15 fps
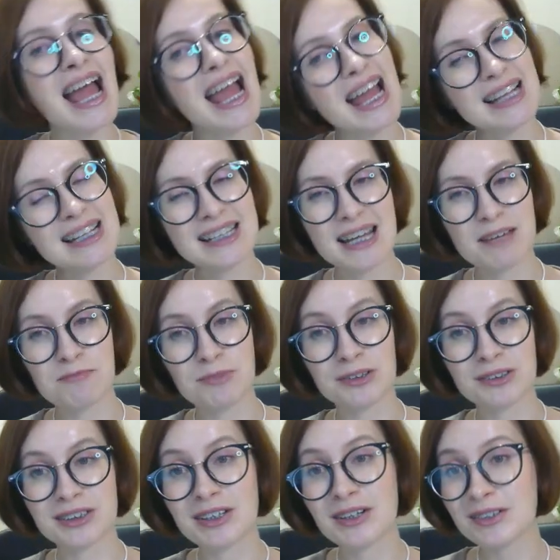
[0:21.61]
and
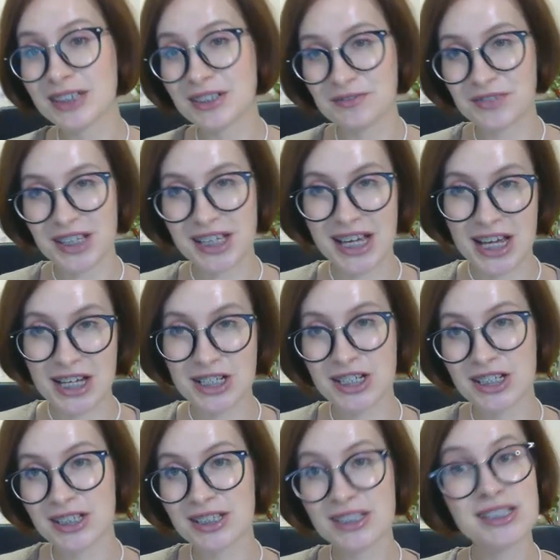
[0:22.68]
enable
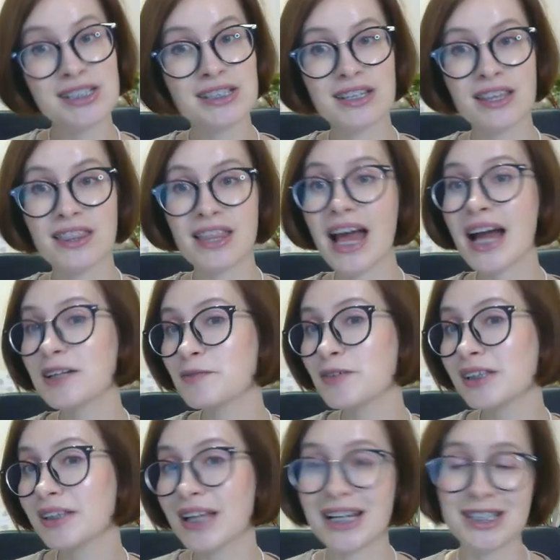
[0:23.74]
notifications that
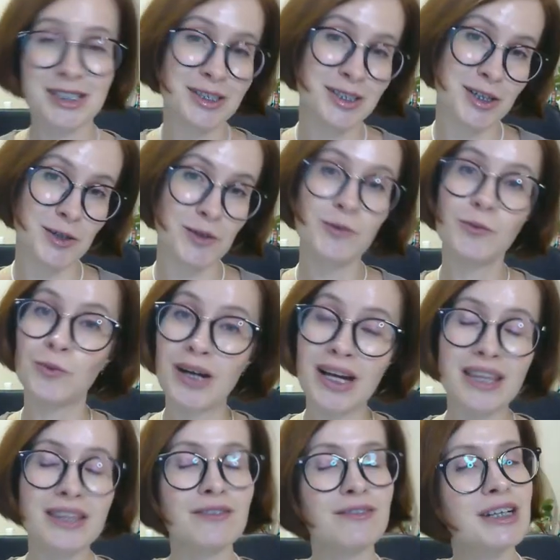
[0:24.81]
will let you know
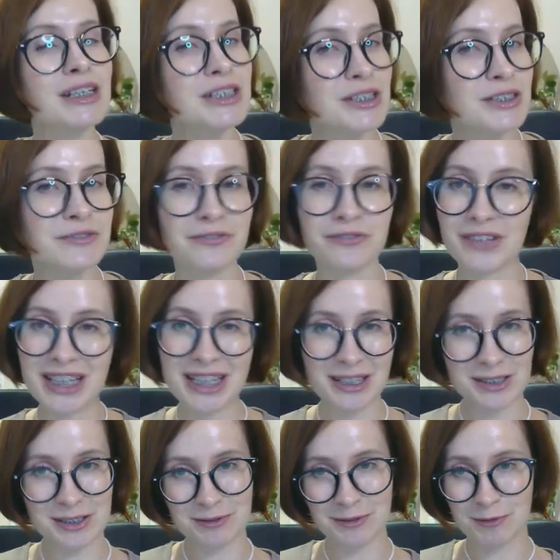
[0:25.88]
when there are new
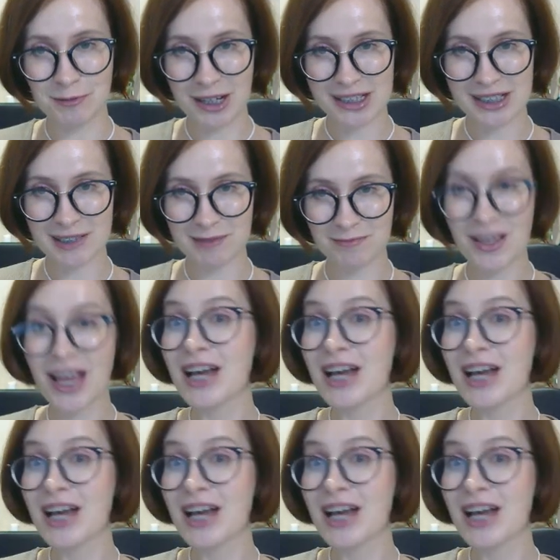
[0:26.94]
videos from us.